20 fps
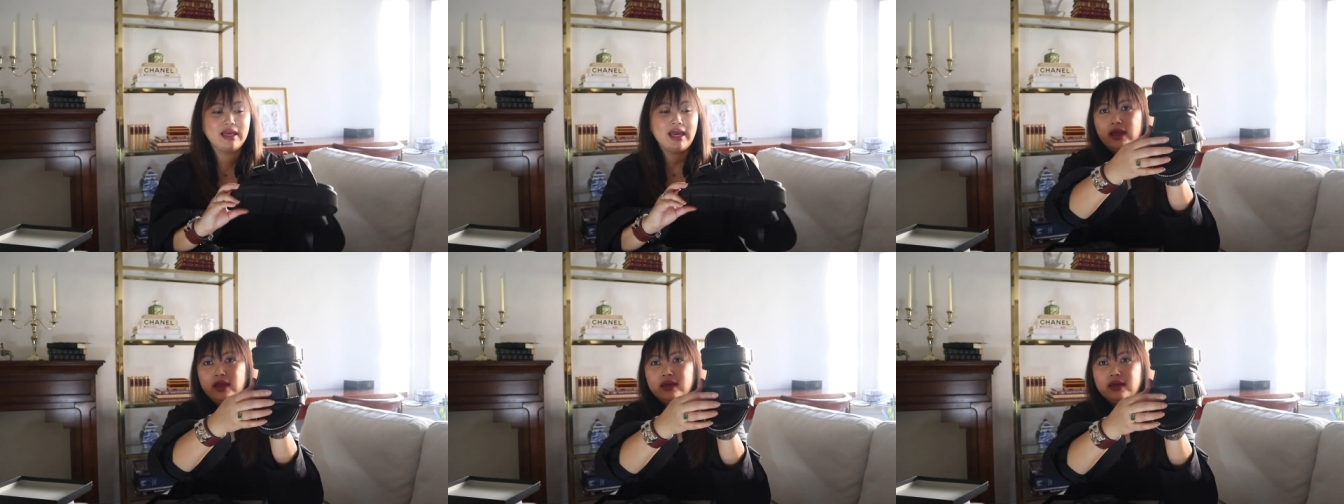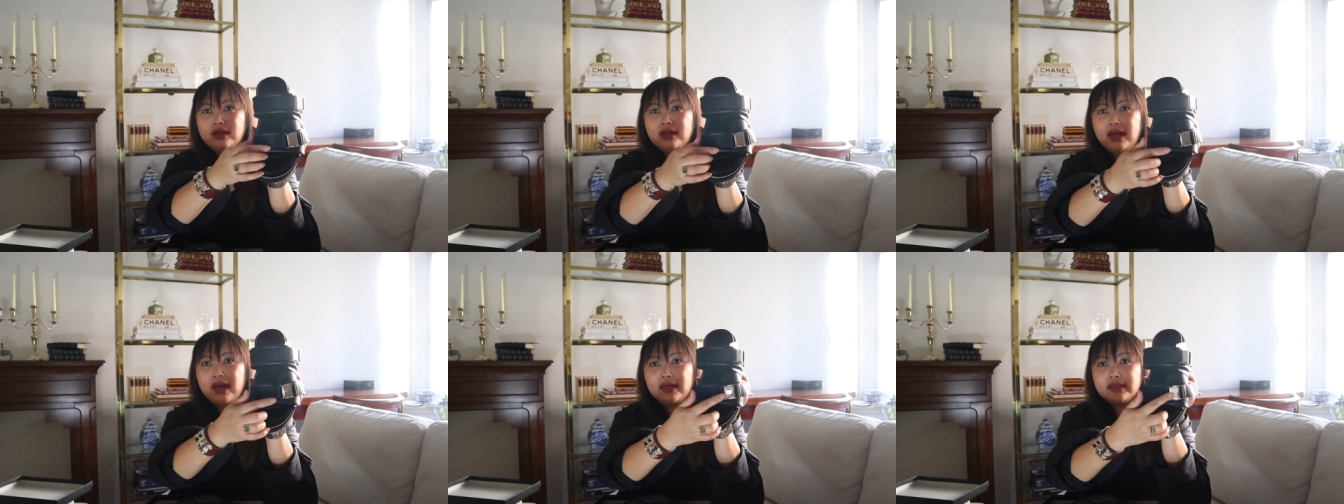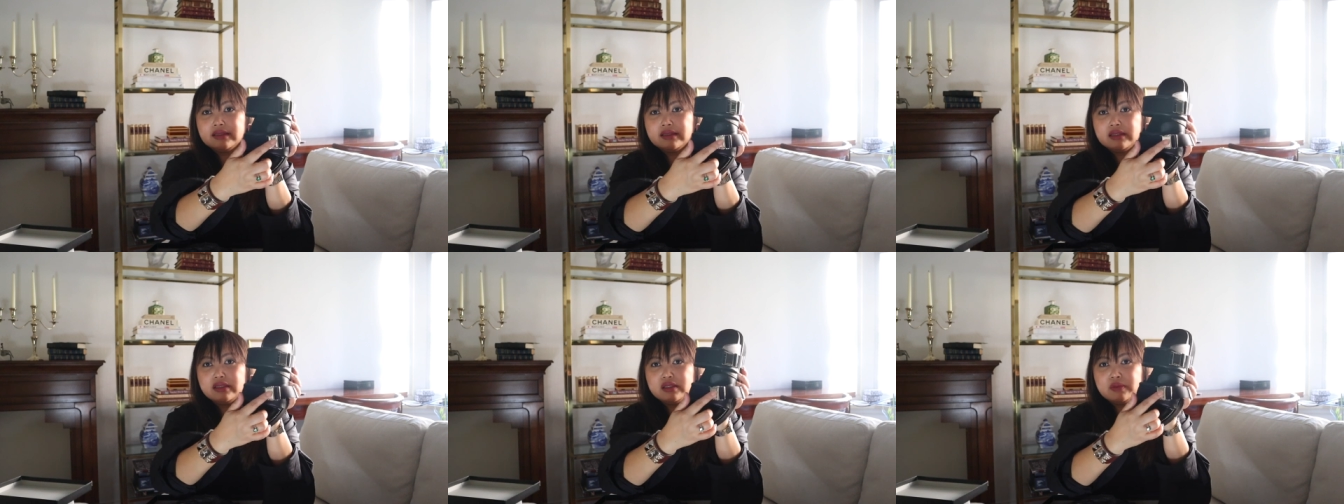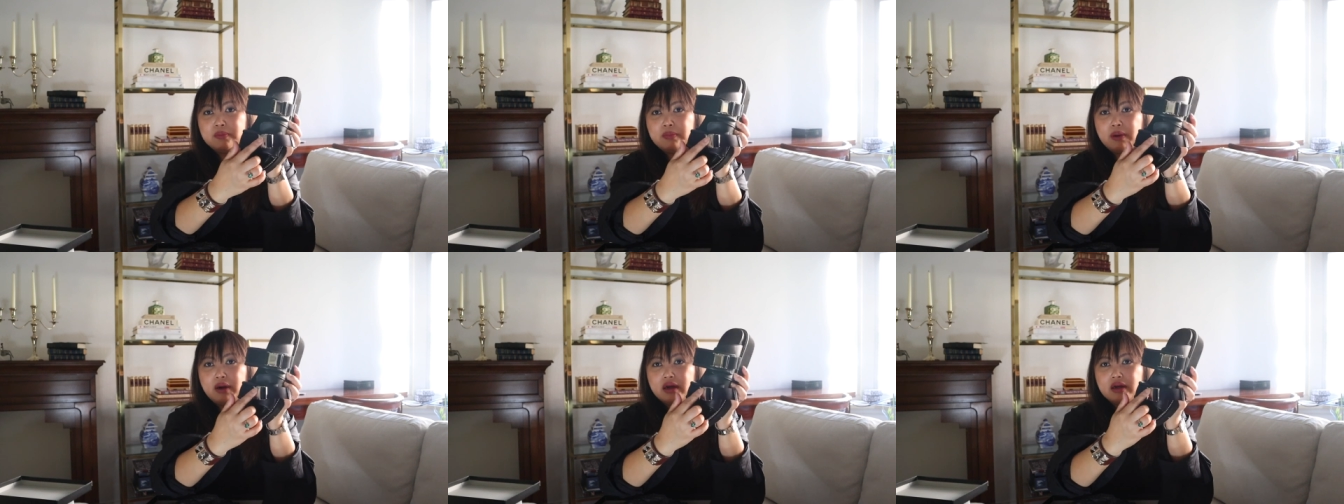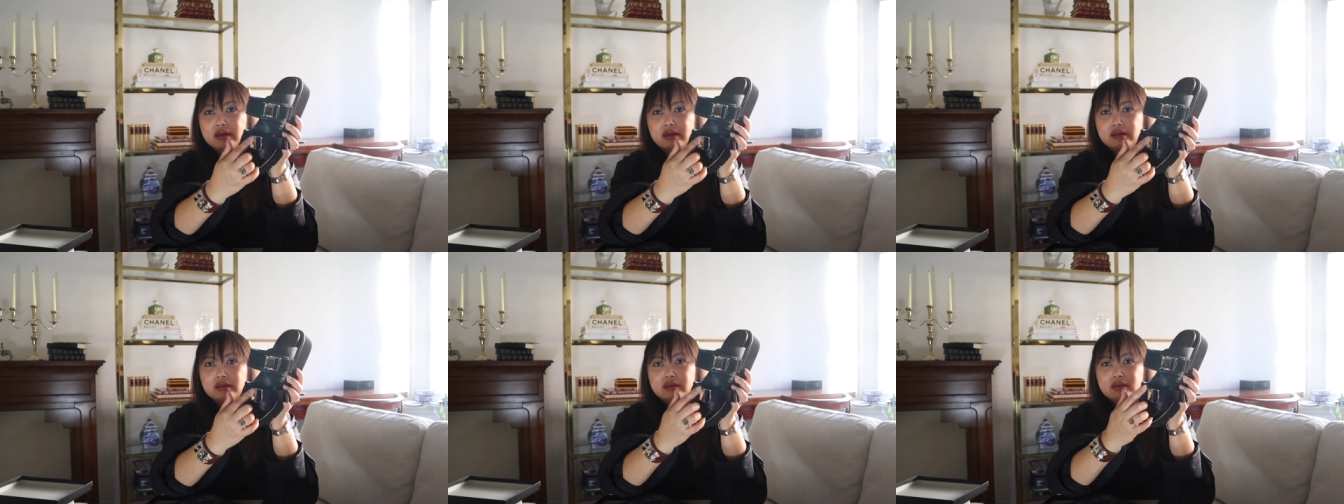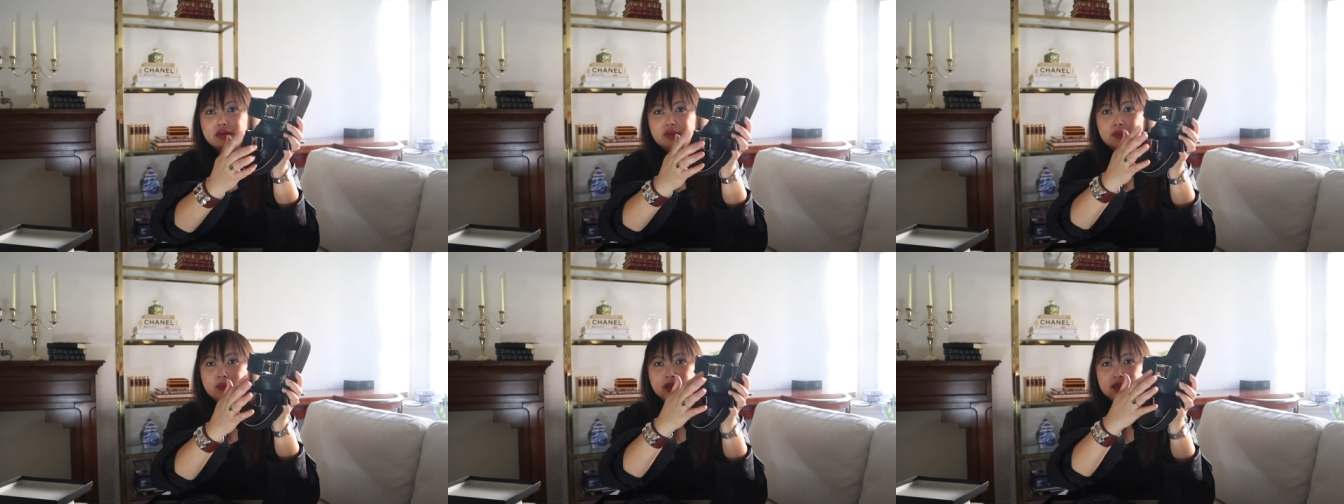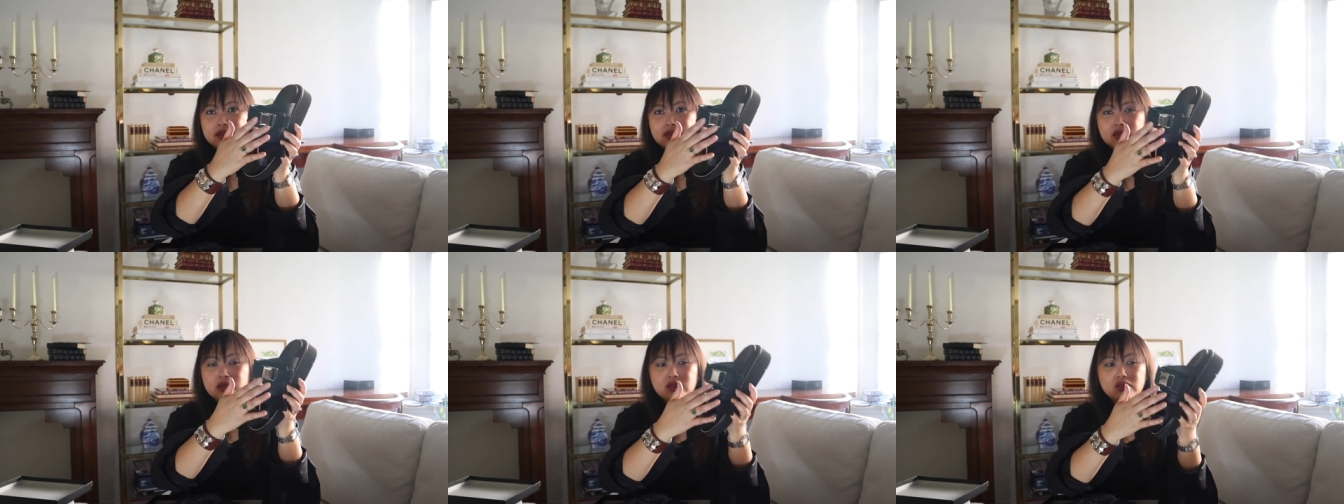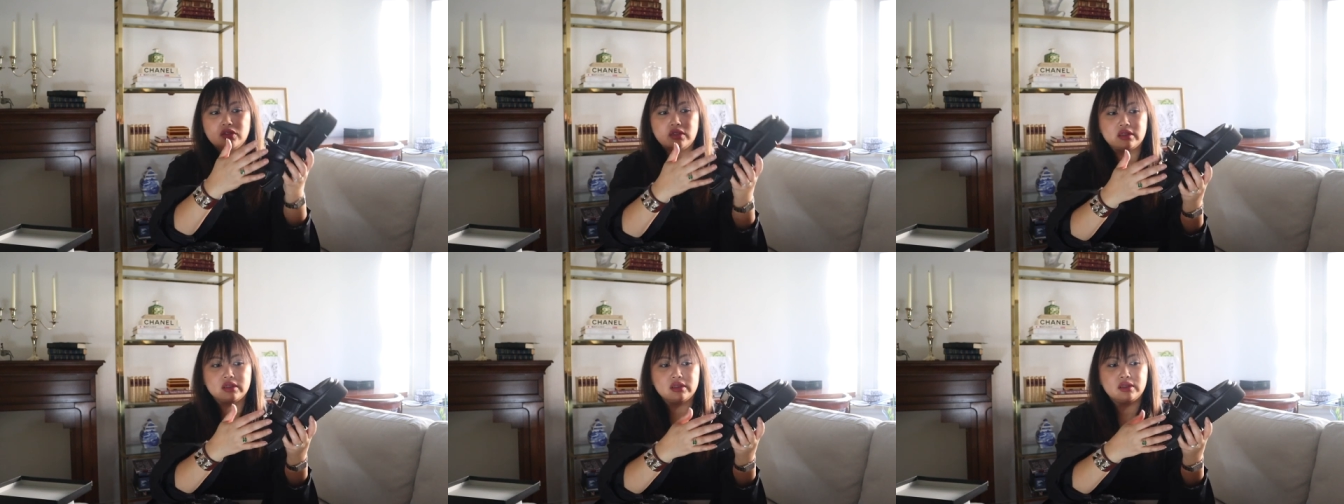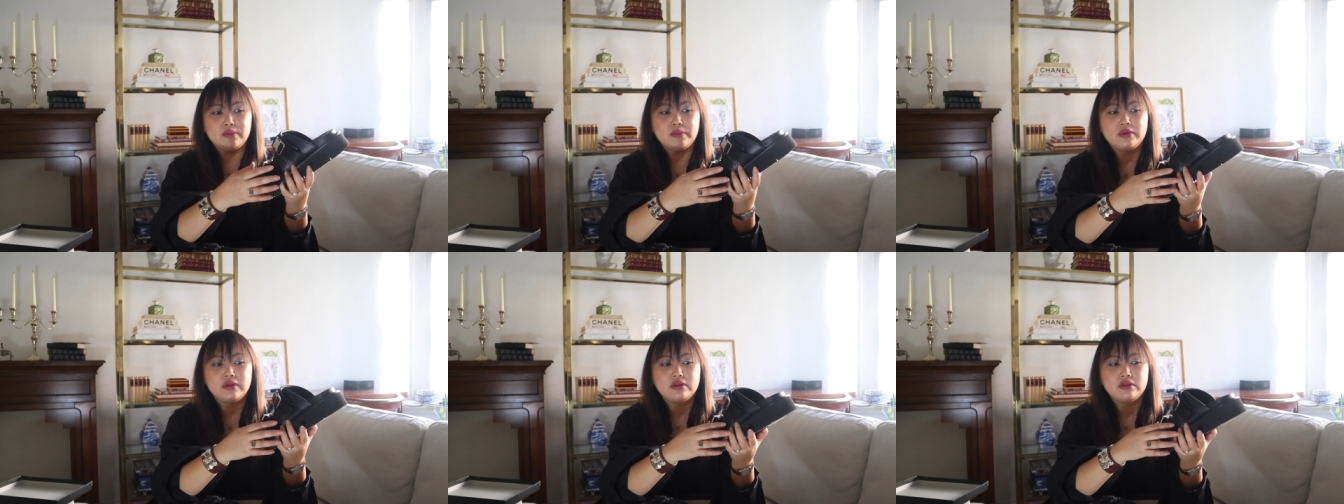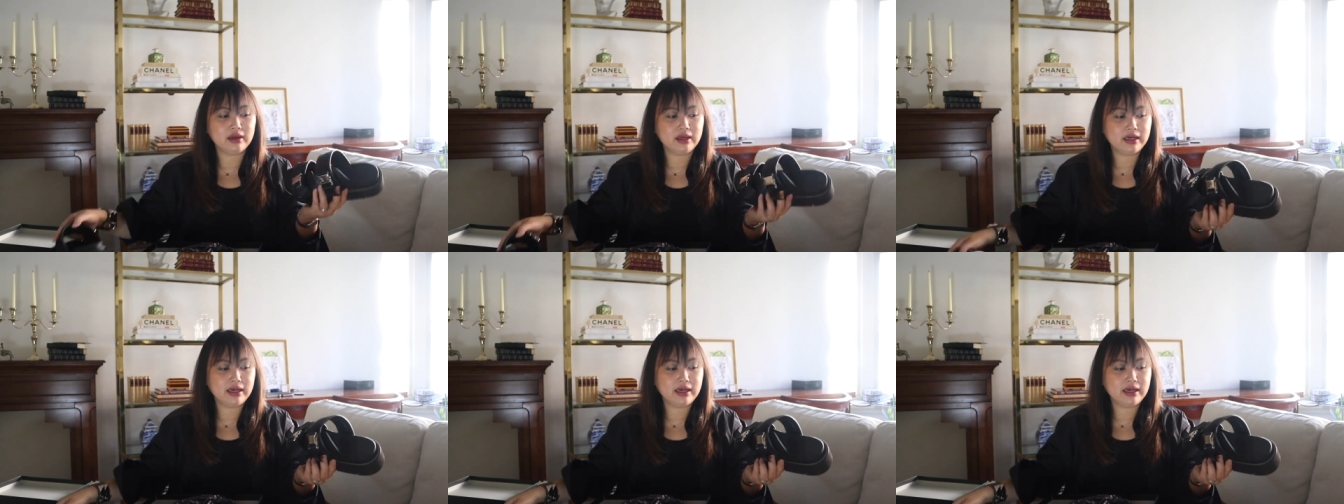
And it has this buckle, it makes it adjustable.